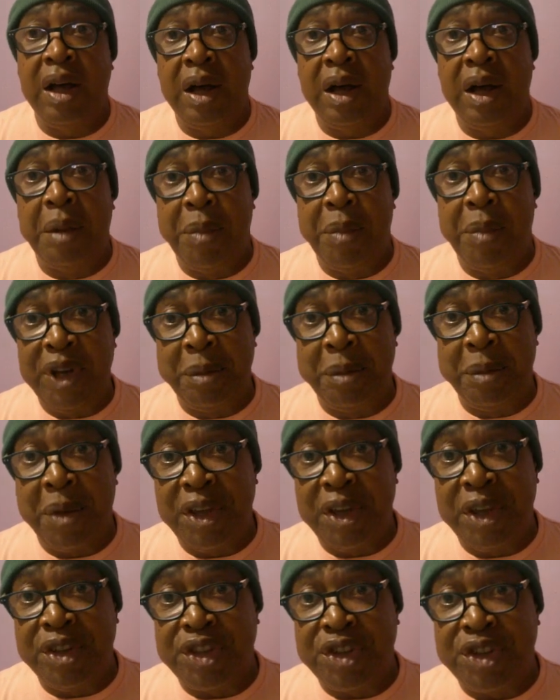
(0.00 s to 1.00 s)
a
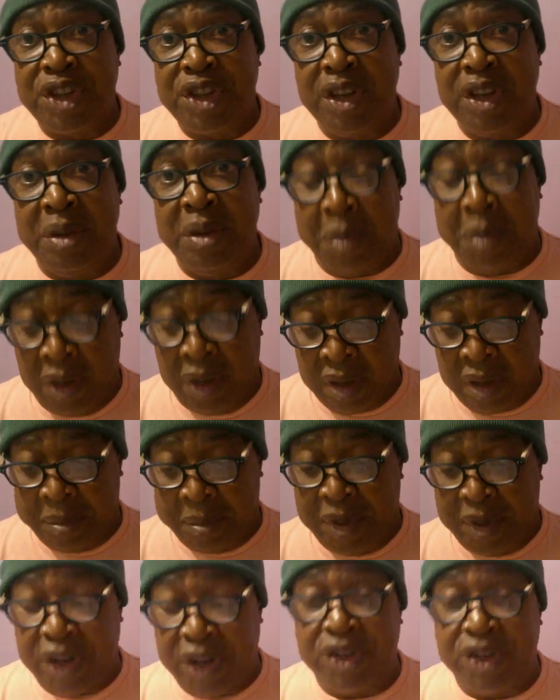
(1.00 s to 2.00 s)
money-making scheme,
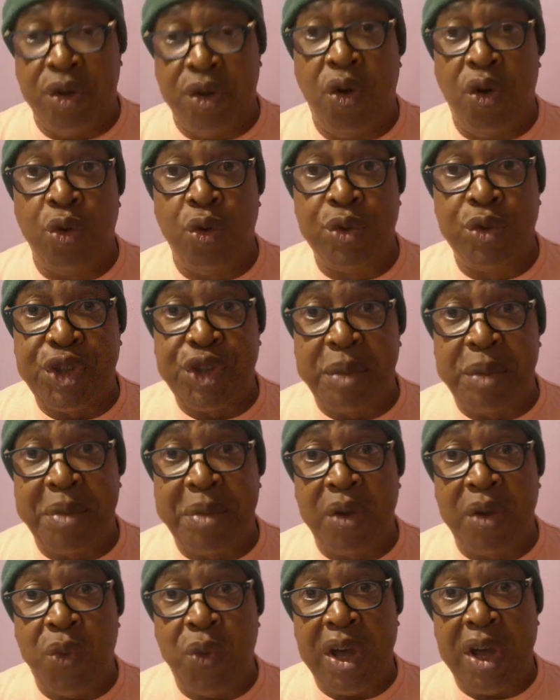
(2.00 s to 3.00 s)
but it'll also be a
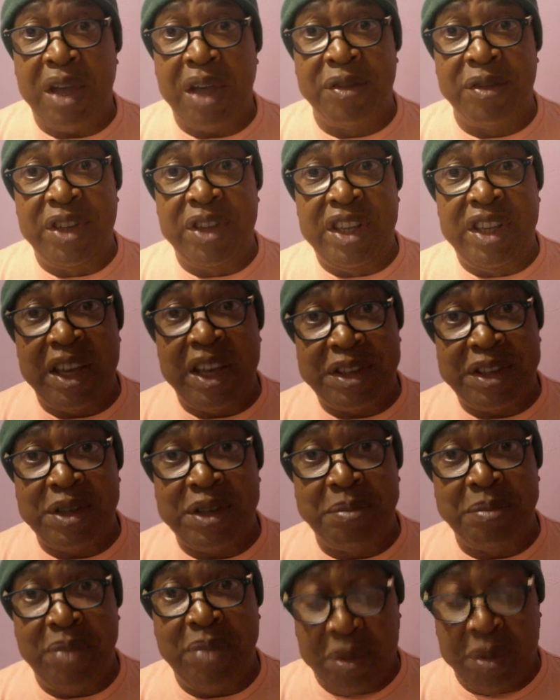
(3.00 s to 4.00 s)
way of getting
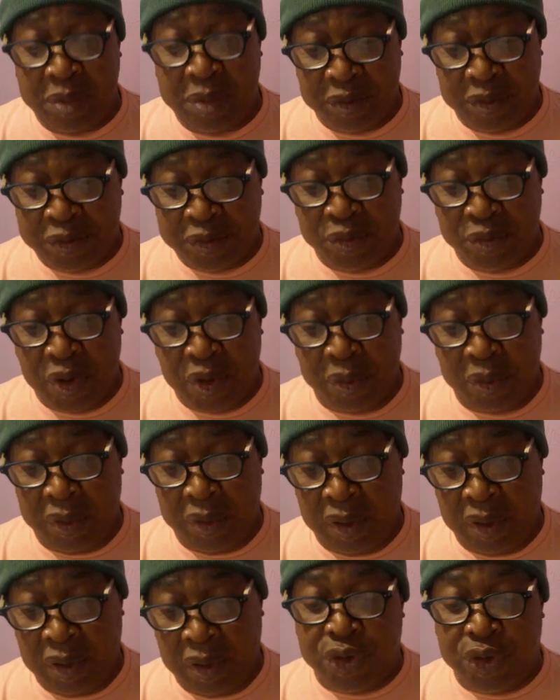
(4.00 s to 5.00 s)
people off the road.
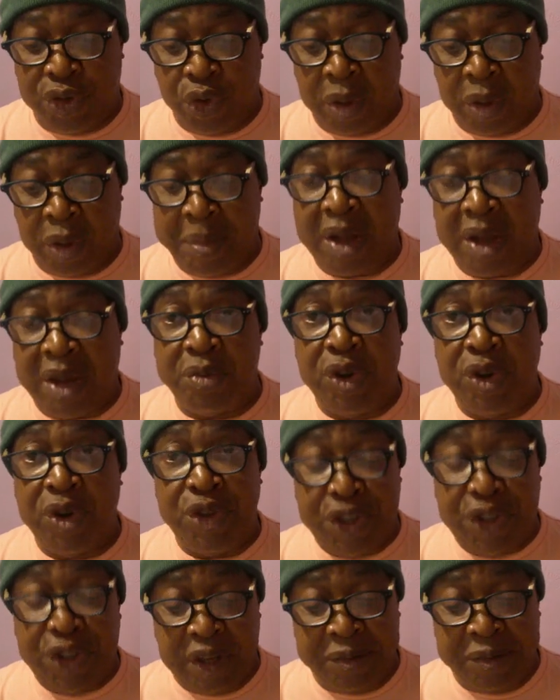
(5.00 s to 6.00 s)
Talk about road
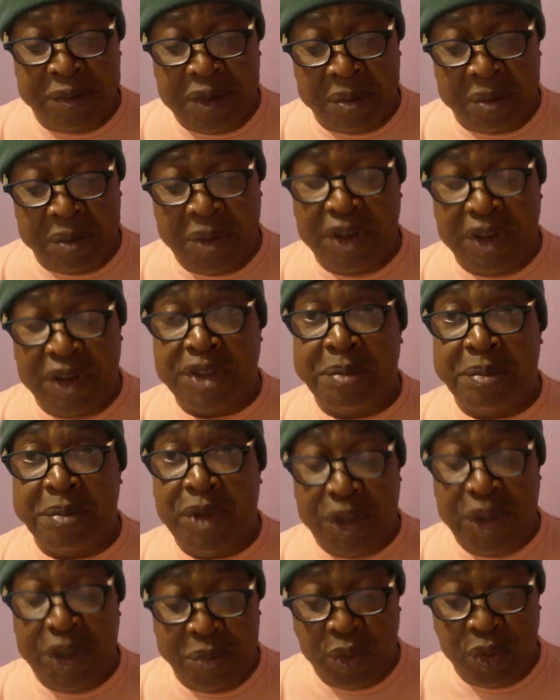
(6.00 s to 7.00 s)
safety, but there's
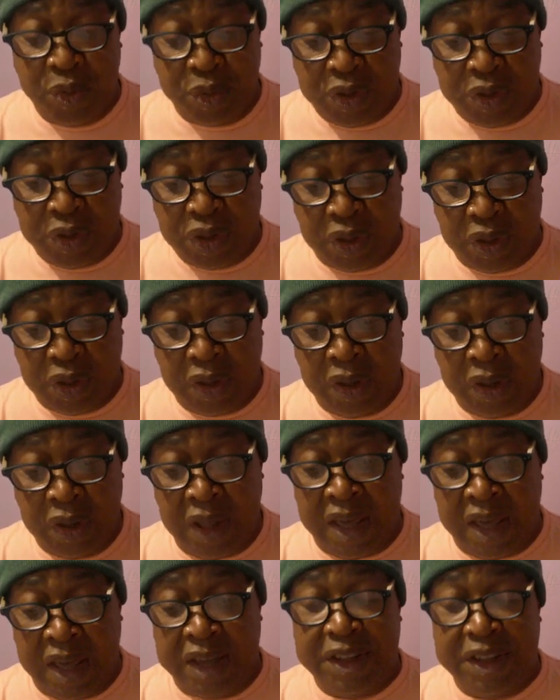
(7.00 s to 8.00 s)
much more to
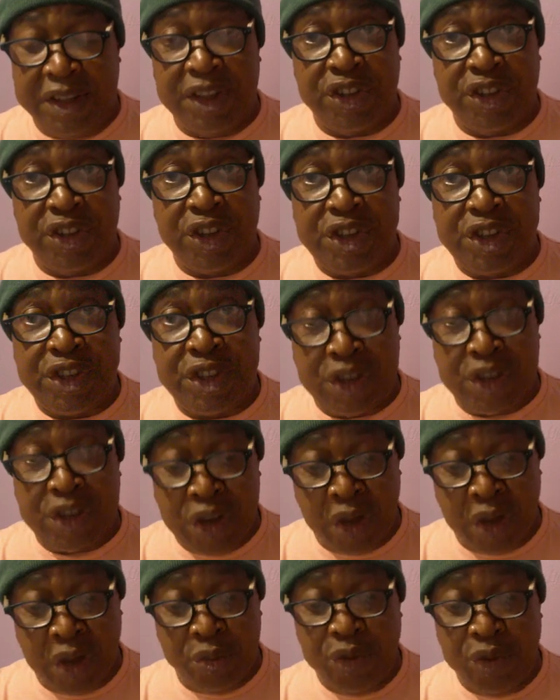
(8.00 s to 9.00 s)
it than just this
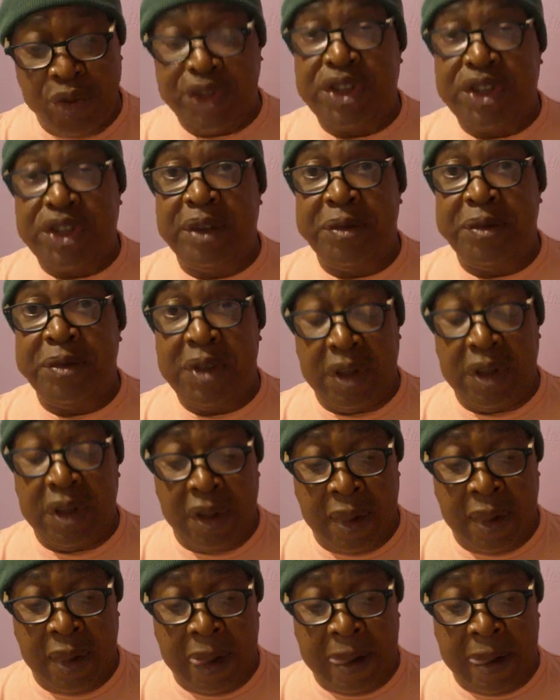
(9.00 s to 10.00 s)
road safety.
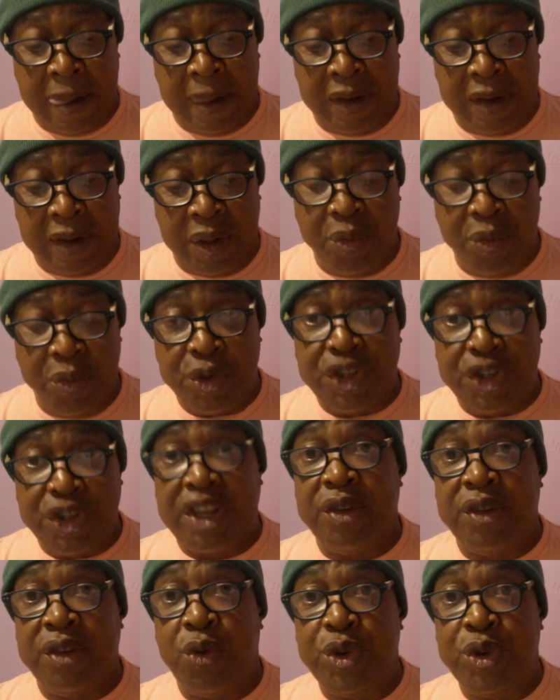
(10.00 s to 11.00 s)
They want to
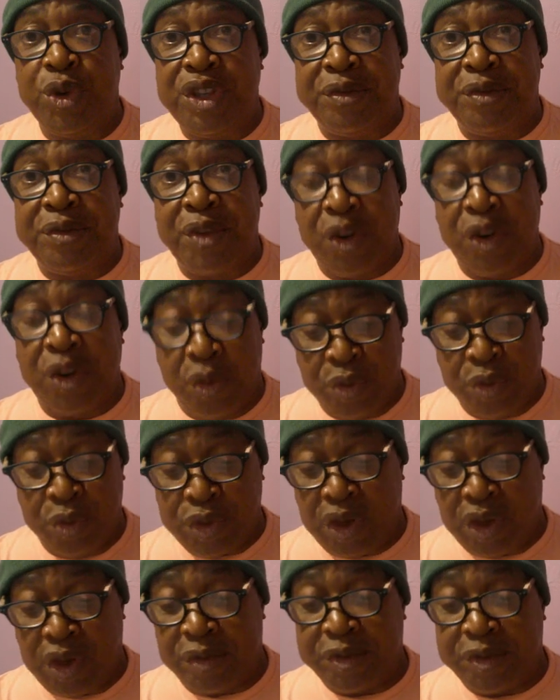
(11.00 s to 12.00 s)
get all these vehicles
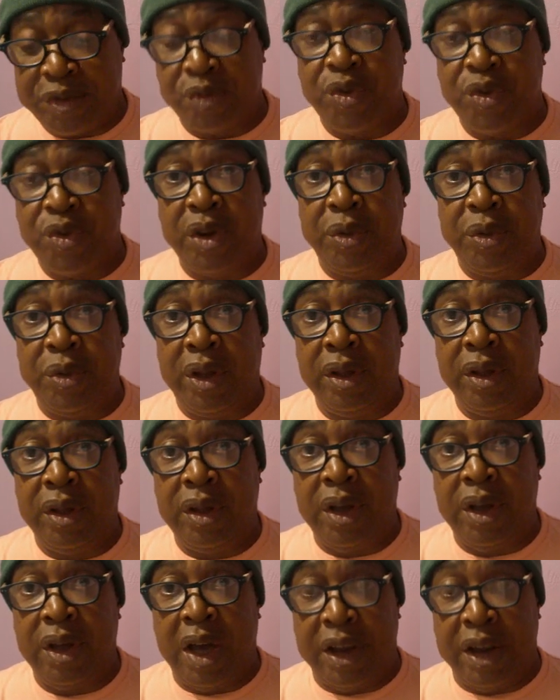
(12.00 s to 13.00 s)
off the road,
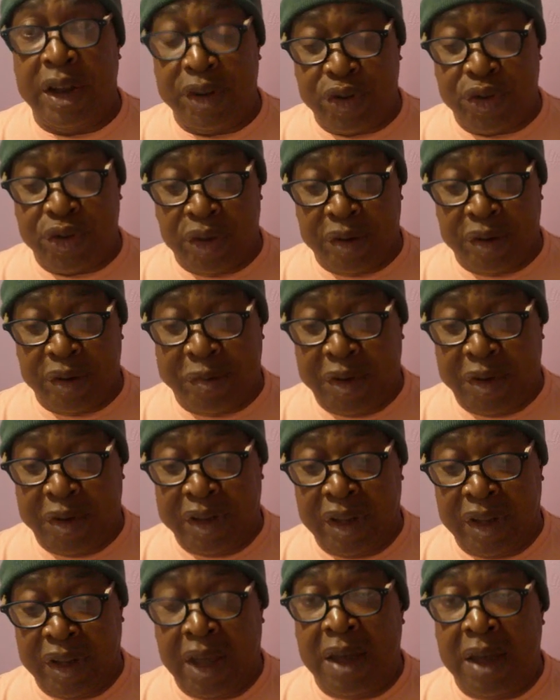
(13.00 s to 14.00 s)
and they're trying to find